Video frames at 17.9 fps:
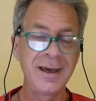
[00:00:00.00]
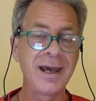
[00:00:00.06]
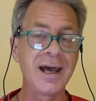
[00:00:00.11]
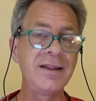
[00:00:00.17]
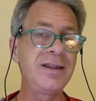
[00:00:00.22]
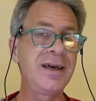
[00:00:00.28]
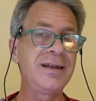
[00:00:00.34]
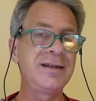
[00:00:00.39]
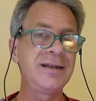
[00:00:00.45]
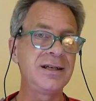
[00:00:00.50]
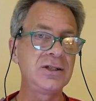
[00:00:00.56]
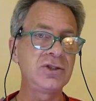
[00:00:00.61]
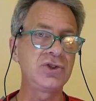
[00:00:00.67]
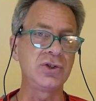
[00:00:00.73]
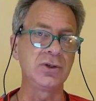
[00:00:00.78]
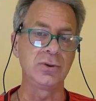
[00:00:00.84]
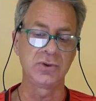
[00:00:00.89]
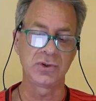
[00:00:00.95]
And then
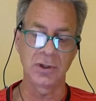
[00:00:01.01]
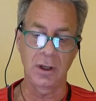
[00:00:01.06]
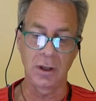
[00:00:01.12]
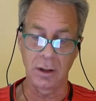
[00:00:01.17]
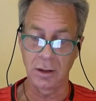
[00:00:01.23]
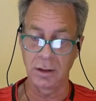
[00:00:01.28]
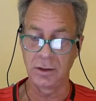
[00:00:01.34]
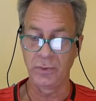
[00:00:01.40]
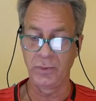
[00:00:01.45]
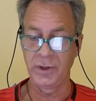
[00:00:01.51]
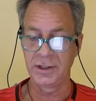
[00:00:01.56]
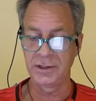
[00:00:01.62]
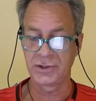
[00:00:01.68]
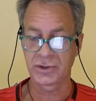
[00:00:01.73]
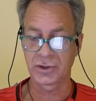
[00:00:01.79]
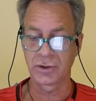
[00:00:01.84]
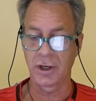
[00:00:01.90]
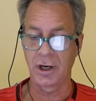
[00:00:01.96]
issues
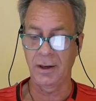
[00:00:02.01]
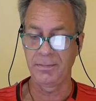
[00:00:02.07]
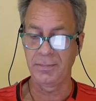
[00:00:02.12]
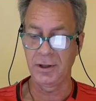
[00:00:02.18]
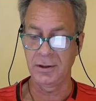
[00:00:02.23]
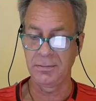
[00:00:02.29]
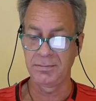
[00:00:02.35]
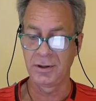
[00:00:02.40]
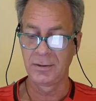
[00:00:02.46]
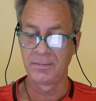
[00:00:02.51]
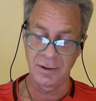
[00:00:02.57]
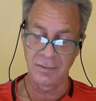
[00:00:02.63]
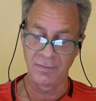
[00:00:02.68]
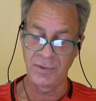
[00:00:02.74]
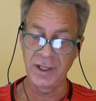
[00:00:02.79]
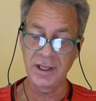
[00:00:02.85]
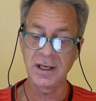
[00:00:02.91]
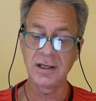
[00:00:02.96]
always crop up.
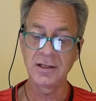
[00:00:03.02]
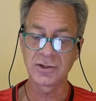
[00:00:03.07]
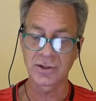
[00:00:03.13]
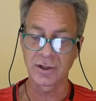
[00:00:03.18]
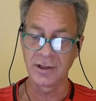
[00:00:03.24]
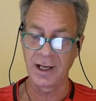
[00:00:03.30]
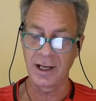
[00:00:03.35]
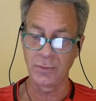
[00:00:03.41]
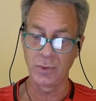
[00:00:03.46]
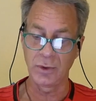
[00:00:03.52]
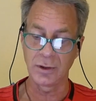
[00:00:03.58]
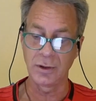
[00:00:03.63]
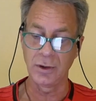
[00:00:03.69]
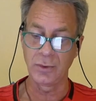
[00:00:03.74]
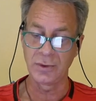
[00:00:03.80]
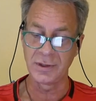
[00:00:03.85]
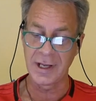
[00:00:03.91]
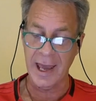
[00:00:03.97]
The internet will
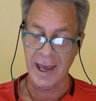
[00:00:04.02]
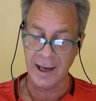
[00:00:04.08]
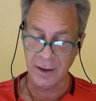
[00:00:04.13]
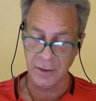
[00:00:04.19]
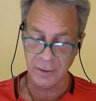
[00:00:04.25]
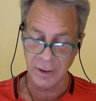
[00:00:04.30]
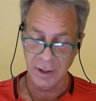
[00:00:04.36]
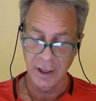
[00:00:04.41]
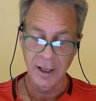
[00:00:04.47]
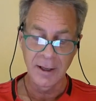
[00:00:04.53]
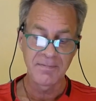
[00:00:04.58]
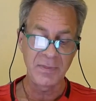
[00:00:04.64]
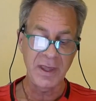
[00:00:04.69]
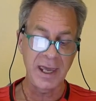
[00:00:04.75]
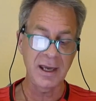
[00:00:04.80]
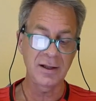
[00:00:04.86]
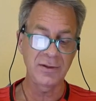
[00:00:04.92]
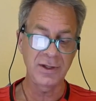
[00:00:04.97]
go down
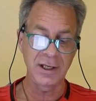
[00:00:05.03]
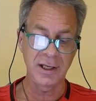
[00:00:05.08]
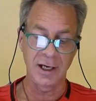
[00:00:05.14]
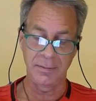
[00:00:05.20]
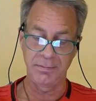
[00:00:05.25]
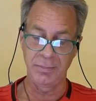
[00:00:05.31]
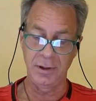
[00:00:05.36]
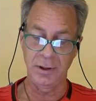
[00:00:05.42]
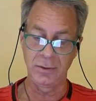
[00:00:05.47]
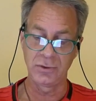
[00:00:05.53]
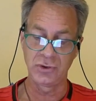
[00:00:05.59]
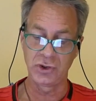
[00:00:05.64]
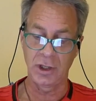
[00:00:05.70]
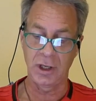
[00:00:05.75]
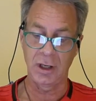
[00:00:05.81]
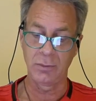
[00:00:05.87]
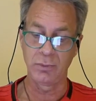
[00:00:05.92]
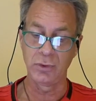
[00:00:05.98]
and the upload
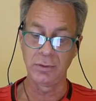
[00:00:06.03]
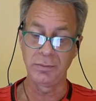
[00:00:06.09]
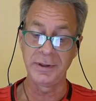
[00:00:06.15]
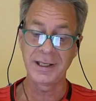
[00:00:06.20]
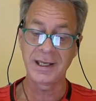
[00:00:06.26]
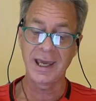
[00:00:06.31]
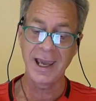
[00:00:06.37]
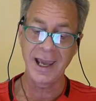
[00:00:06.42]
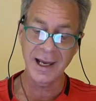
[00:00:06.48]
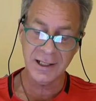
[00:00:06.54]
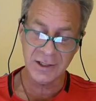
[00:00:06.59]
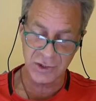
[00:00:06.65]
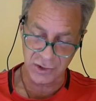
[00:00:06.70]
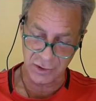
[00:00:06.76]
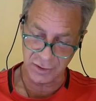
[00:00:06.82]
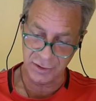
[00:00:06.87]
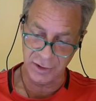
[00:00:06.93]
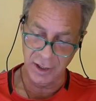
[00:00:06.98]
job will be
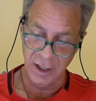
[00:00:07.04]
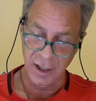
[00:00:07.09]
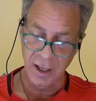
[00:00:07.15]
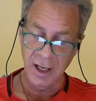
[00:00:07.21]
canceled.